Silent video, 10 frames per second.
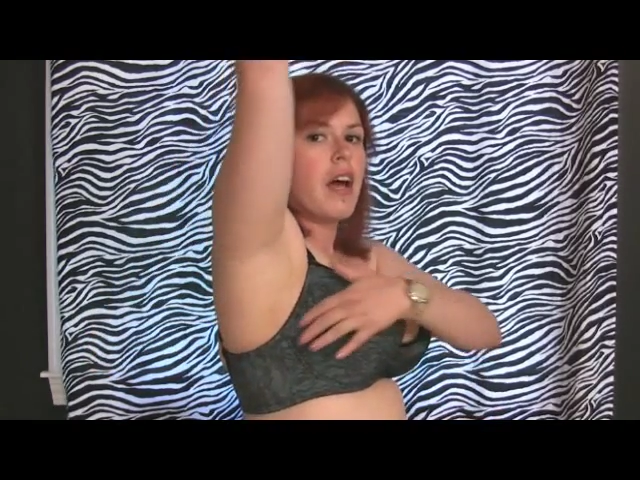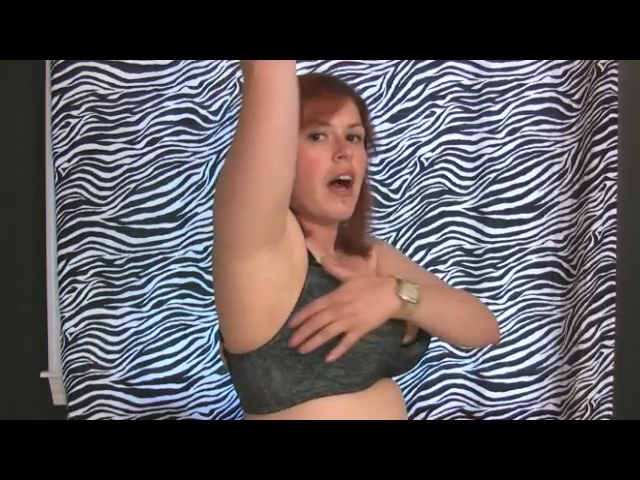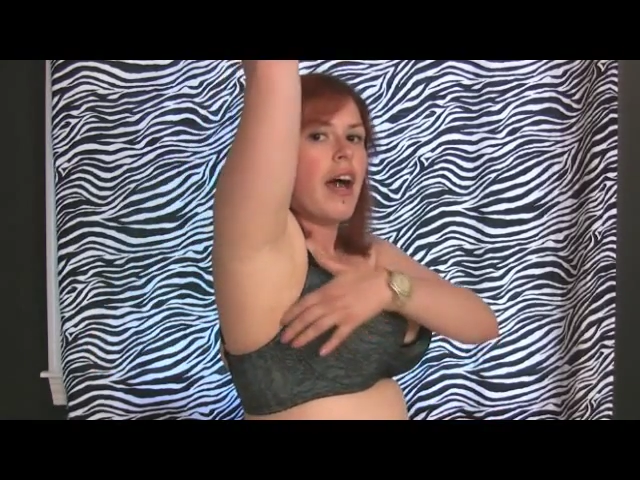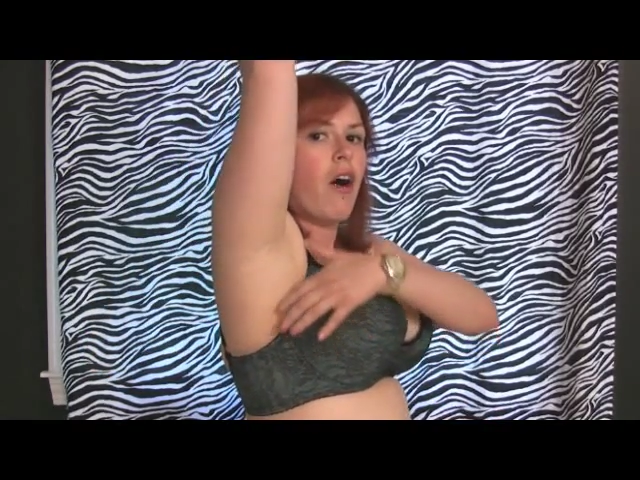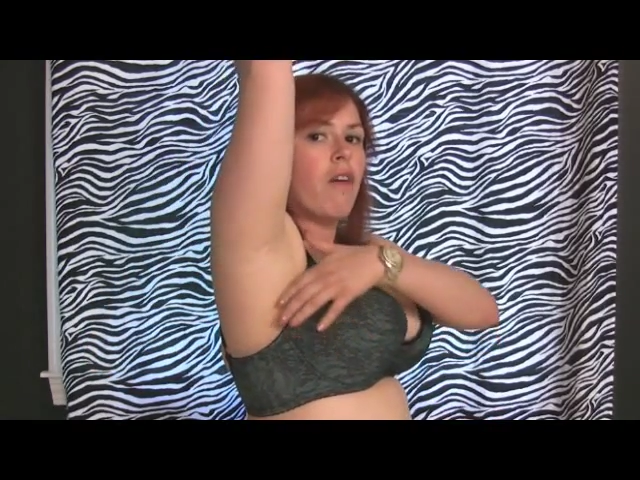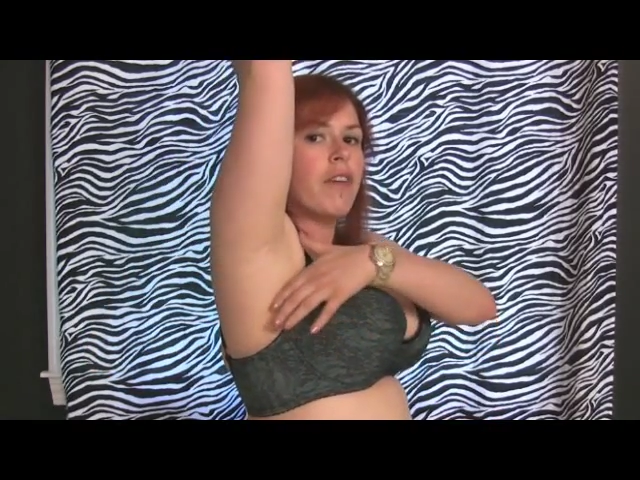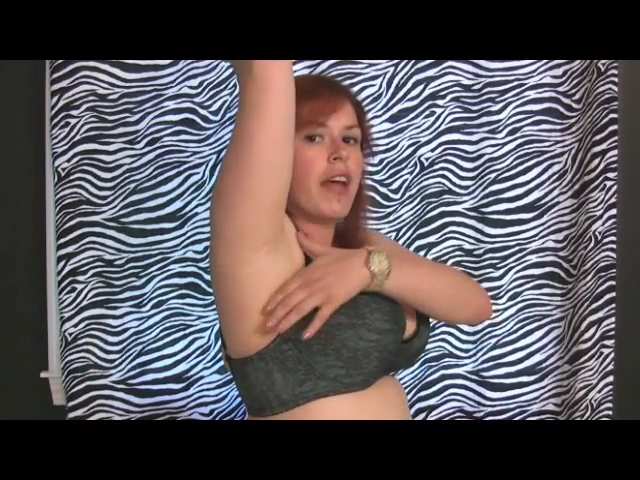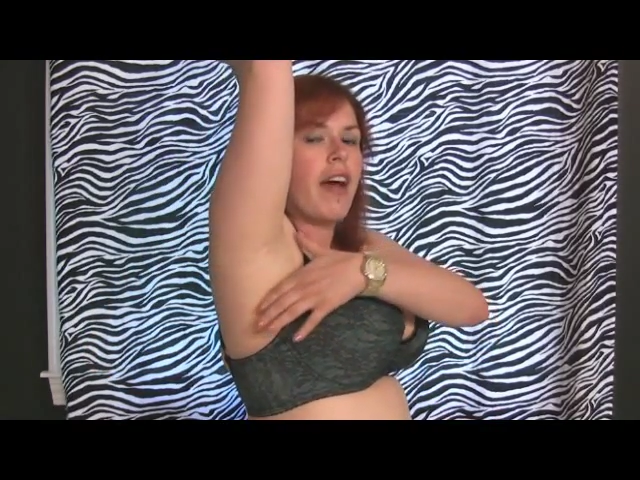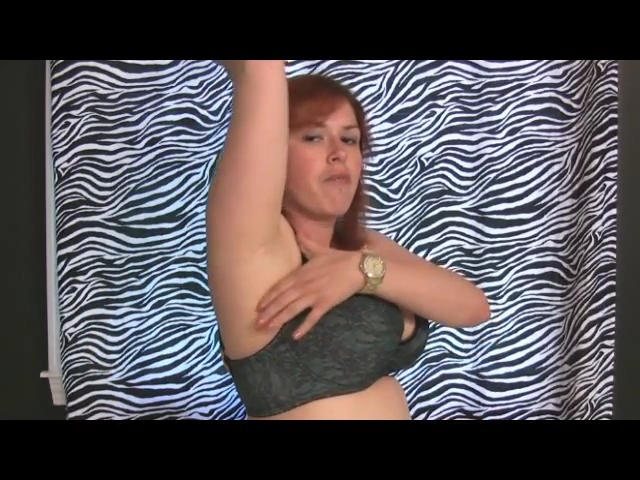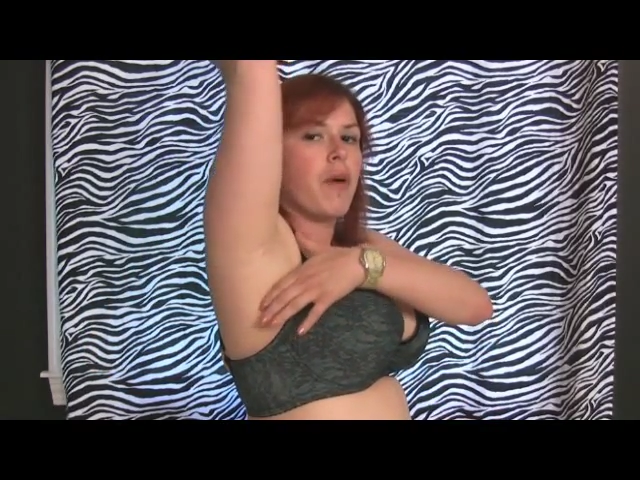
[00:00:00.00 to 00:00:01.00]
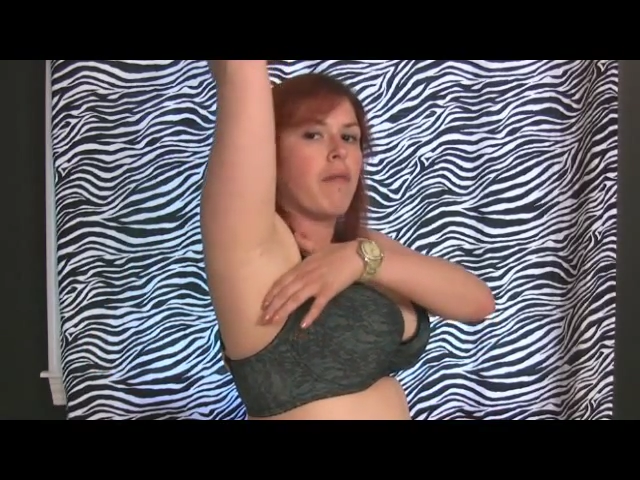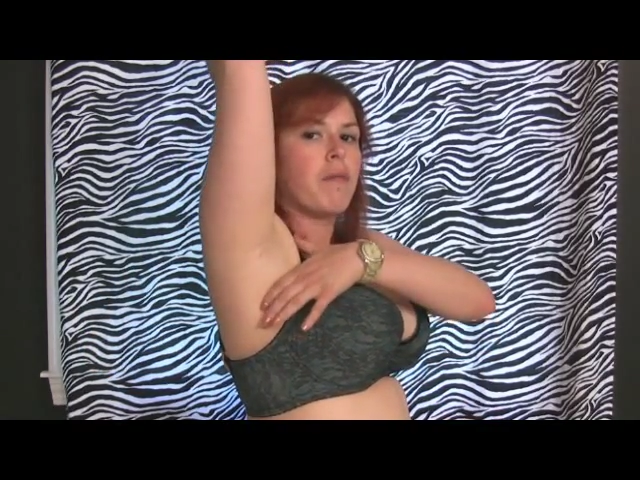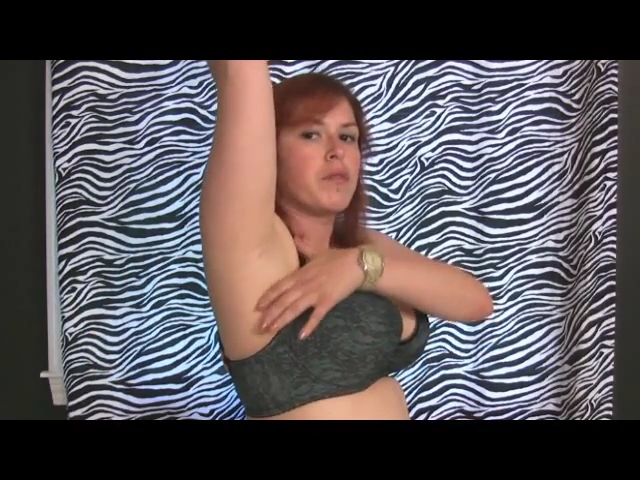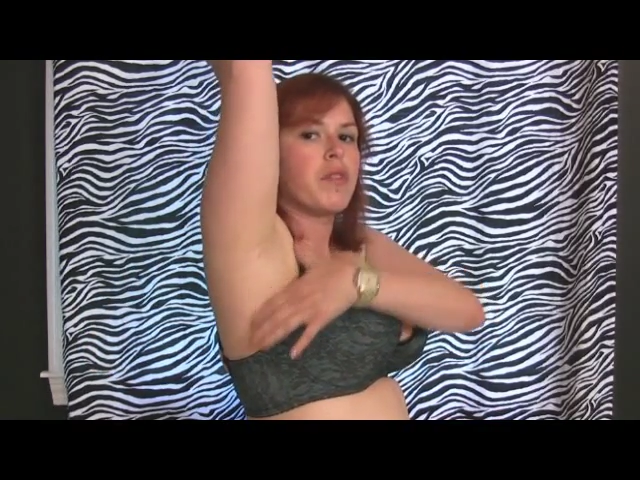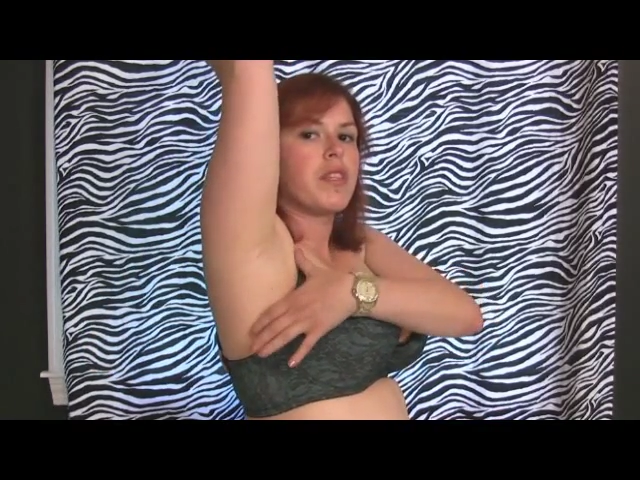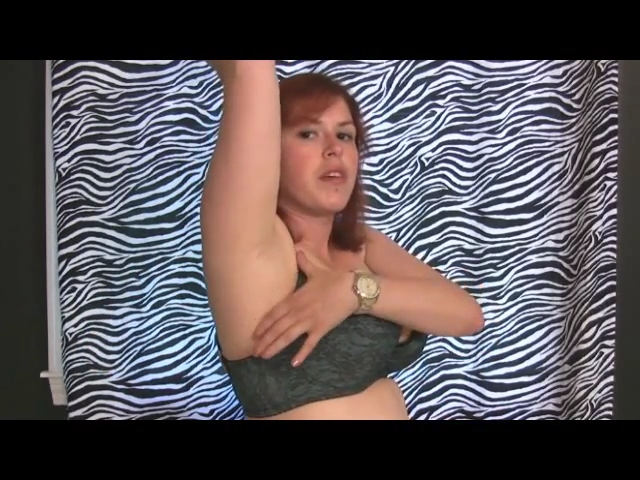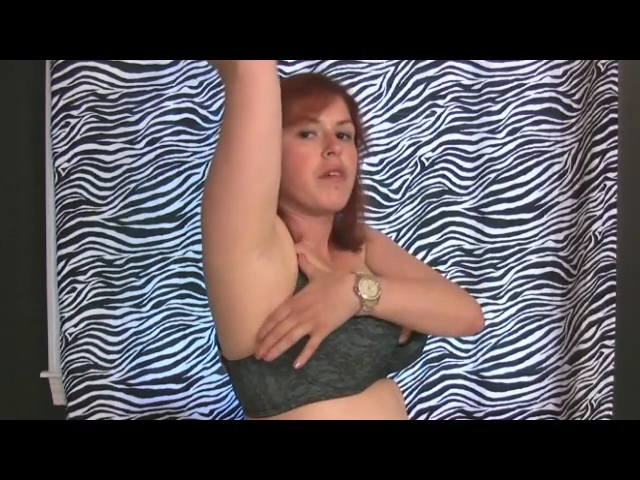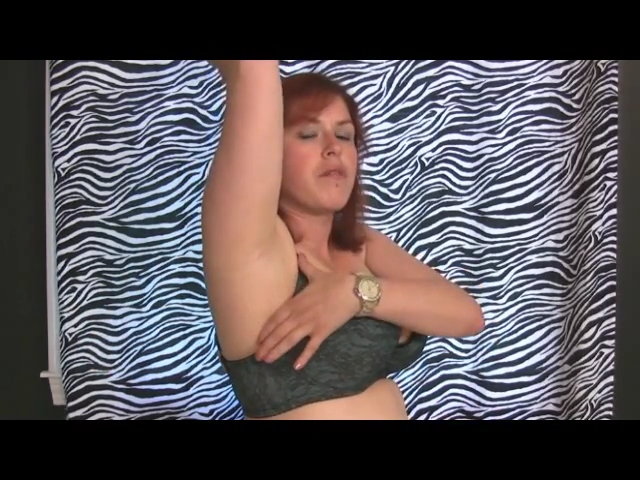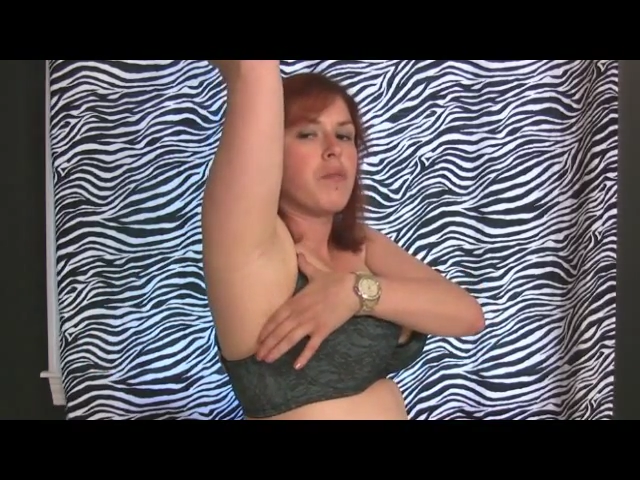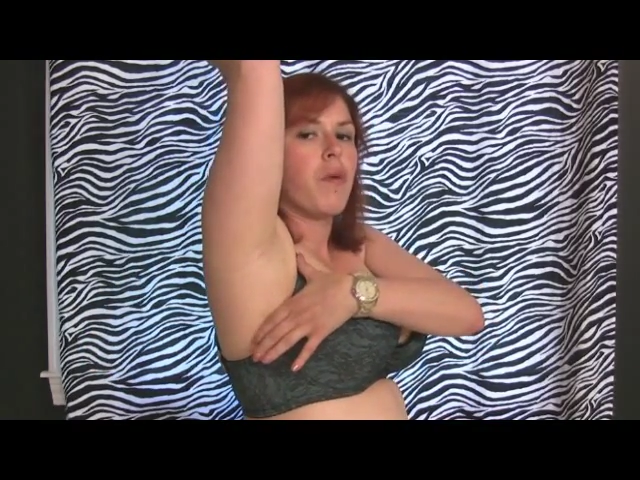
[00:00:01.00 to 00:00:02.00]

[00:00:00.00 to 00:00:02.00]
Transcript: I often have problems with the